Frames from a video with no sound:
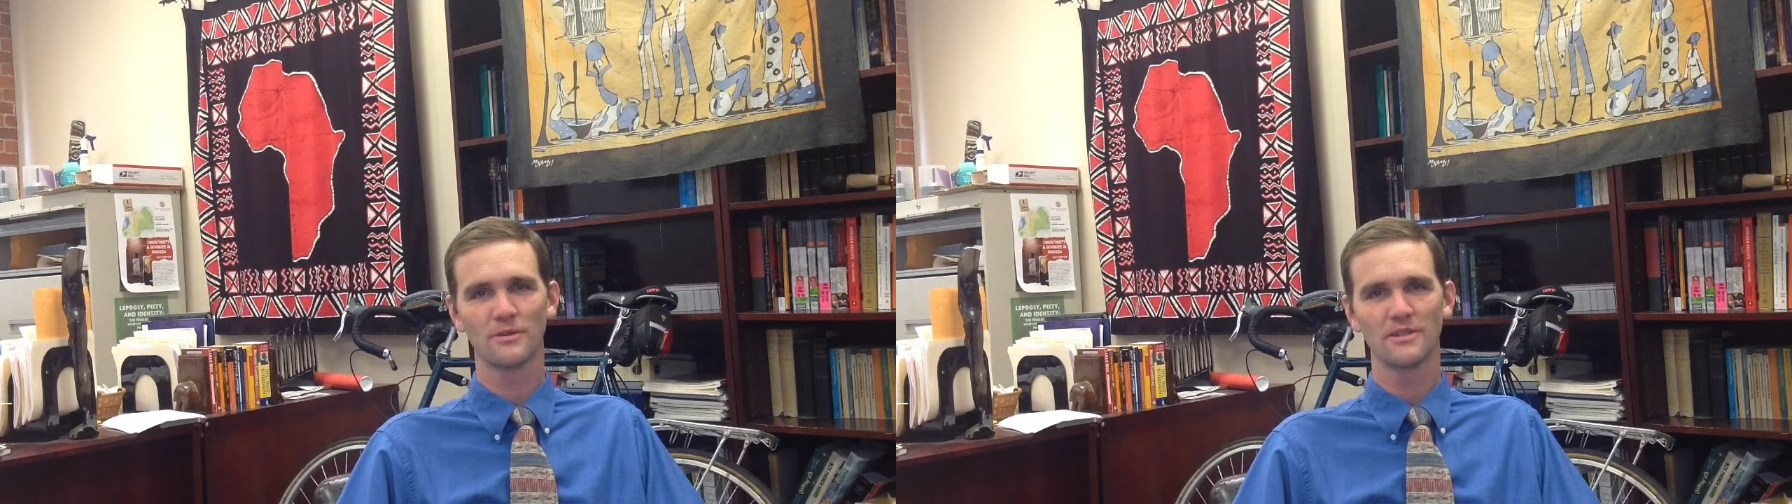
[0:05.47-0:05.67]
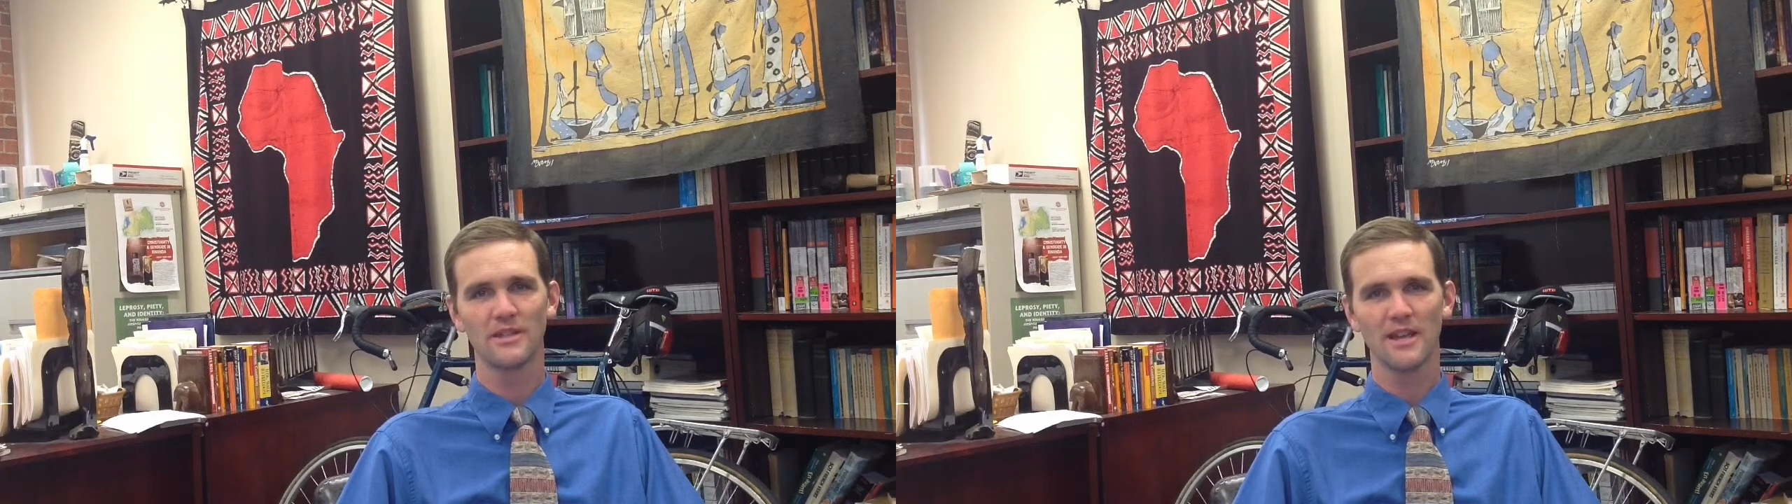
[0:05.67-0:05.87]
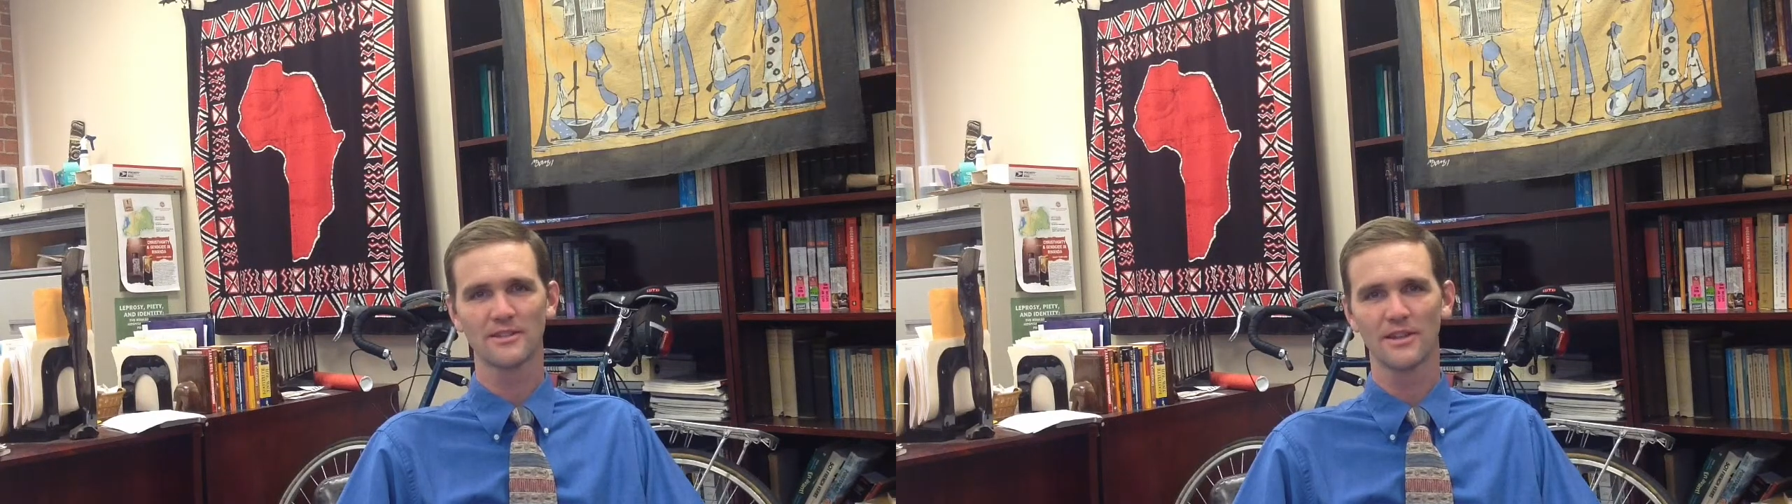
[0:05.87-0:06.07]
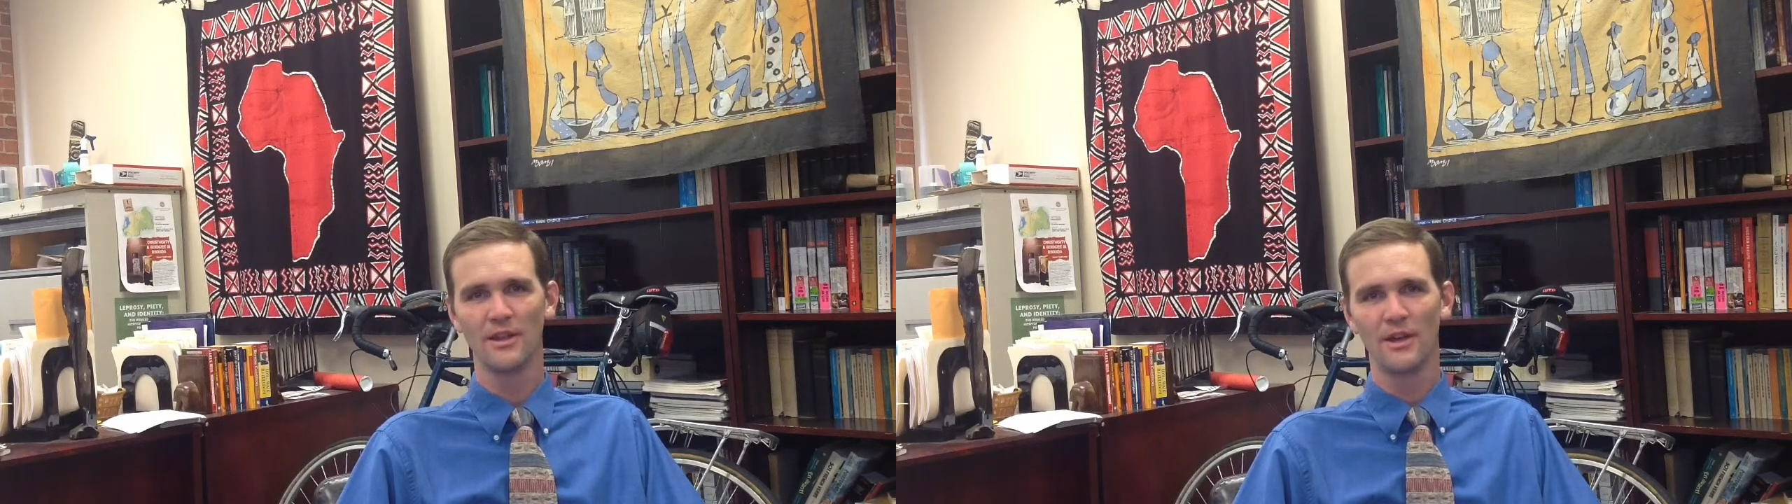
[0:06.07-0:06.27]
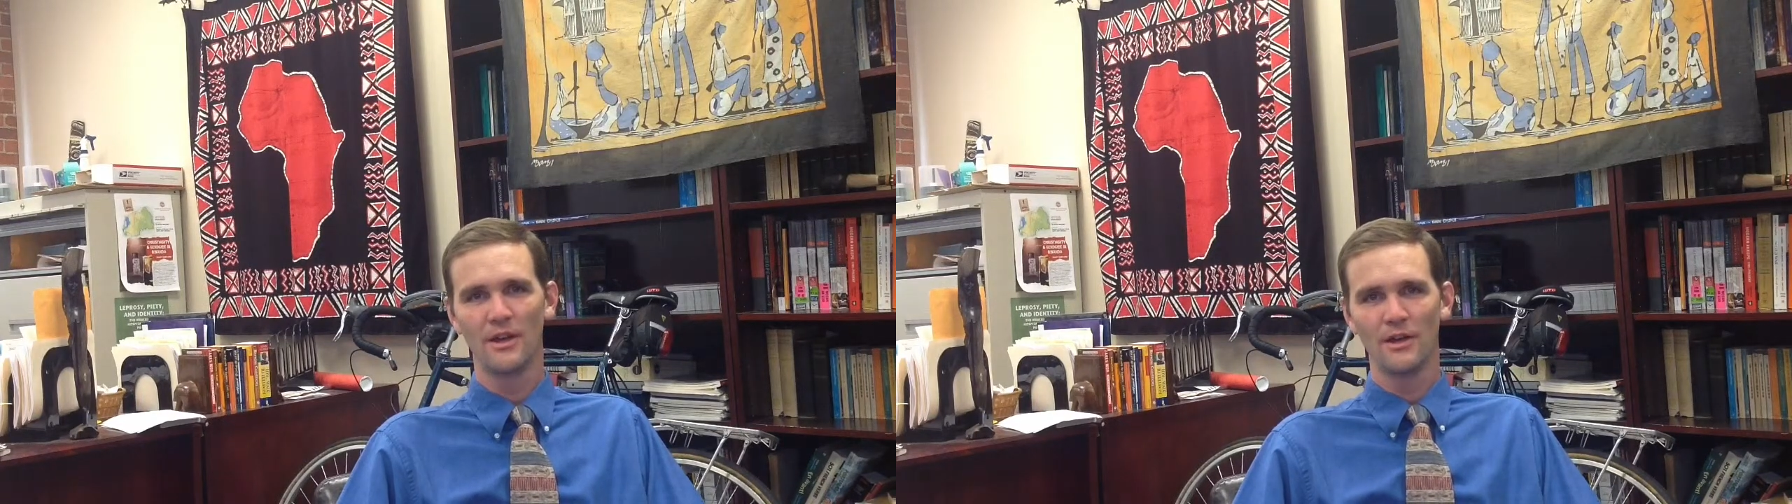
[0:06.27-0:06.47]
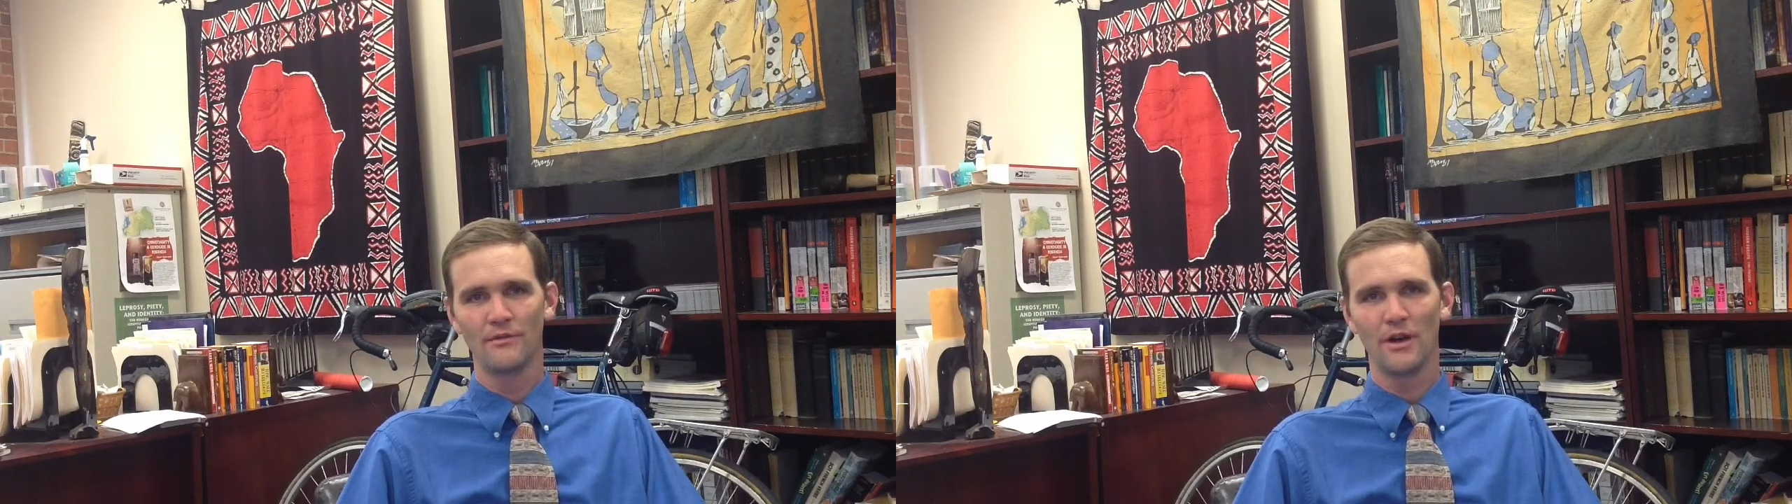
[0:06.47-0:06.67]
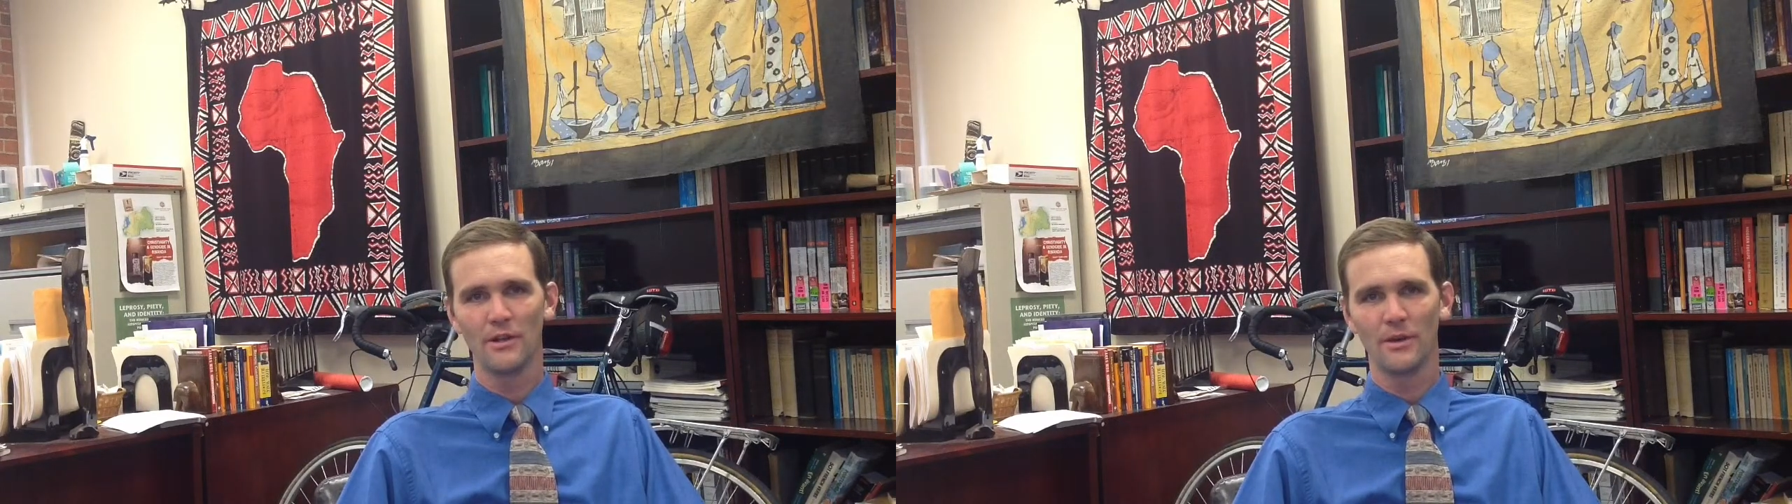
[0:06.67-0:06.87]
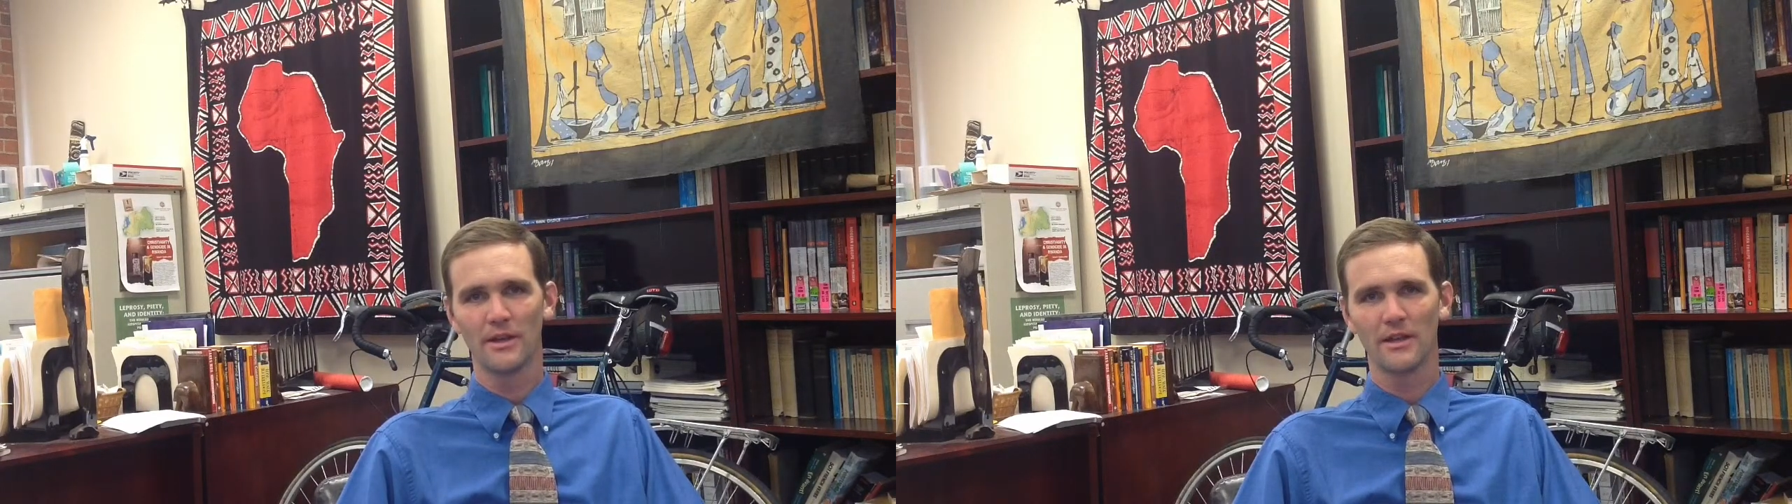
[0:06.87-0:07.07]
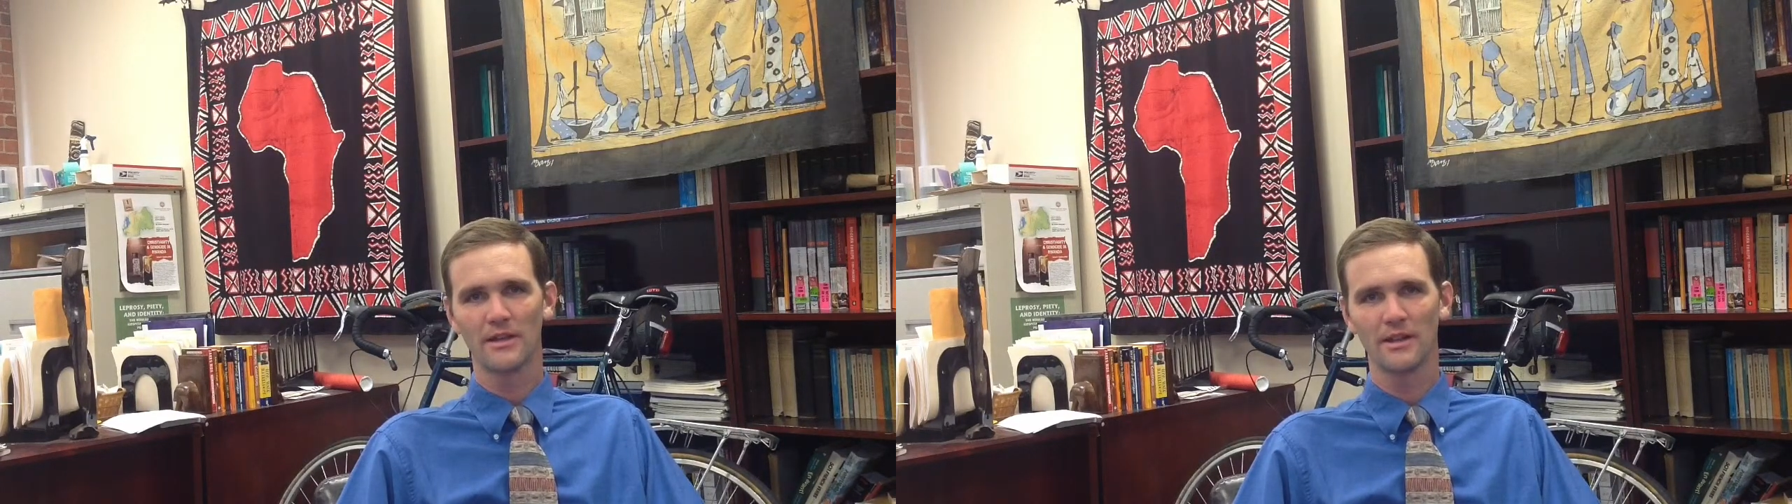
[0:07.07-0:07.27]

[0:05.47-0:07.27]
the 6th, following